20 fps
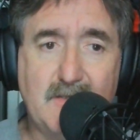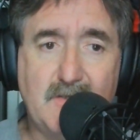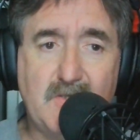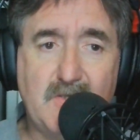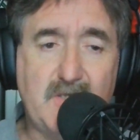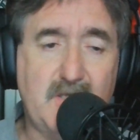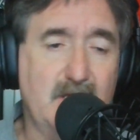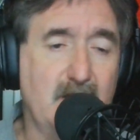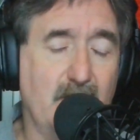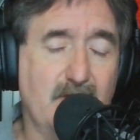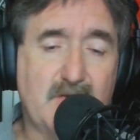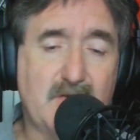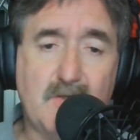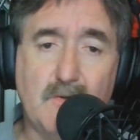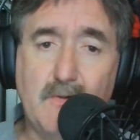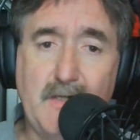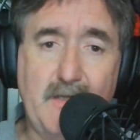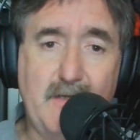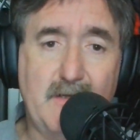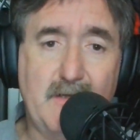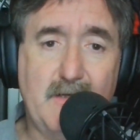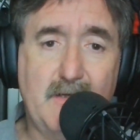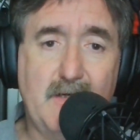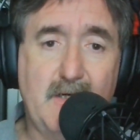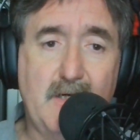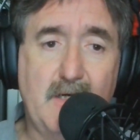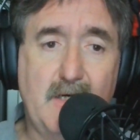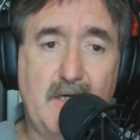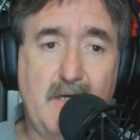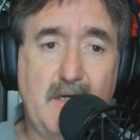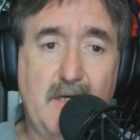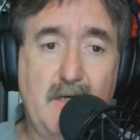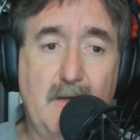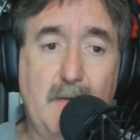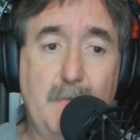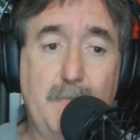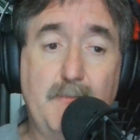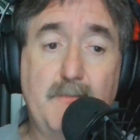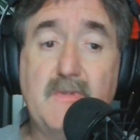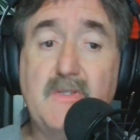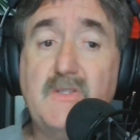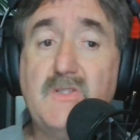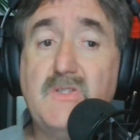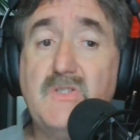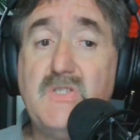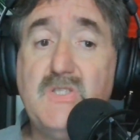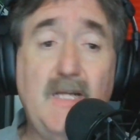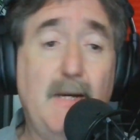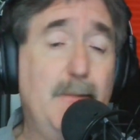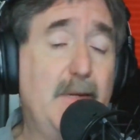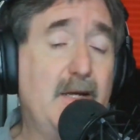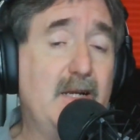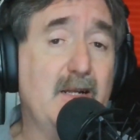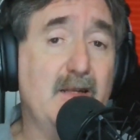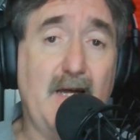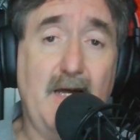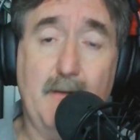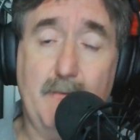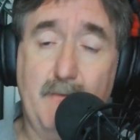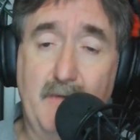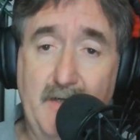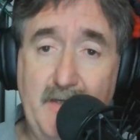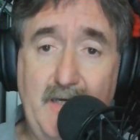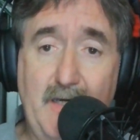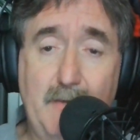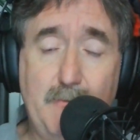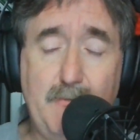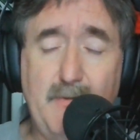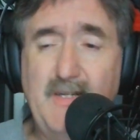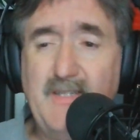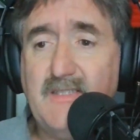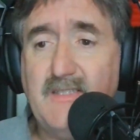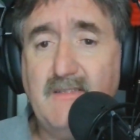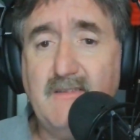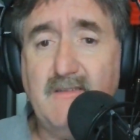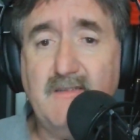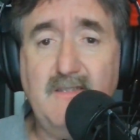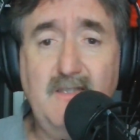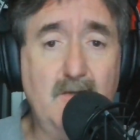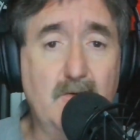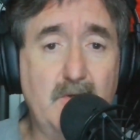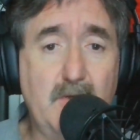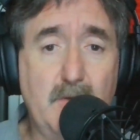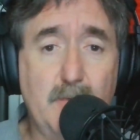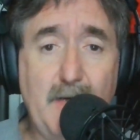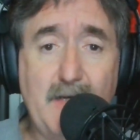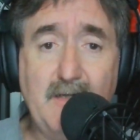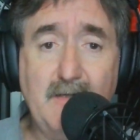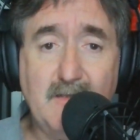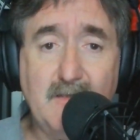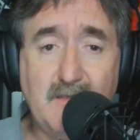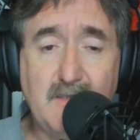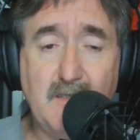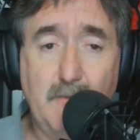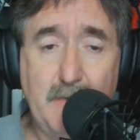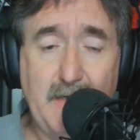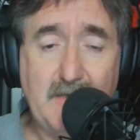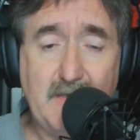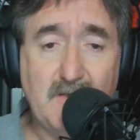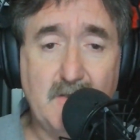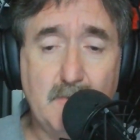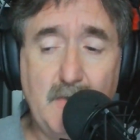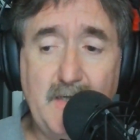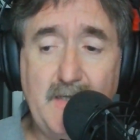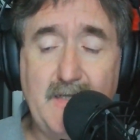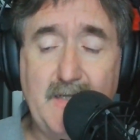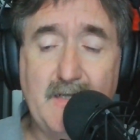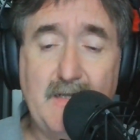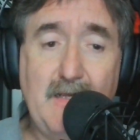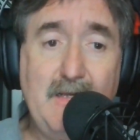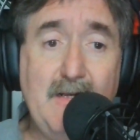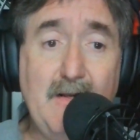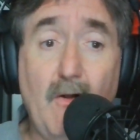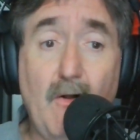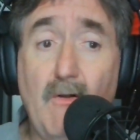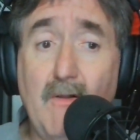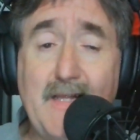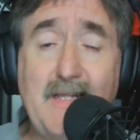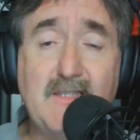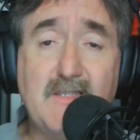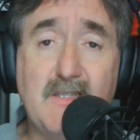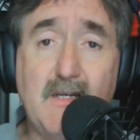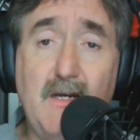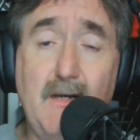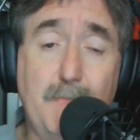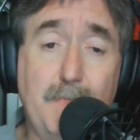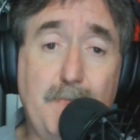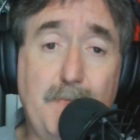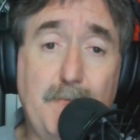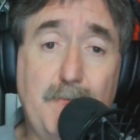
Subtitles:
She loves doing it. She's not making a lot of money at it, but it's you're making some extra money, and it all adds up.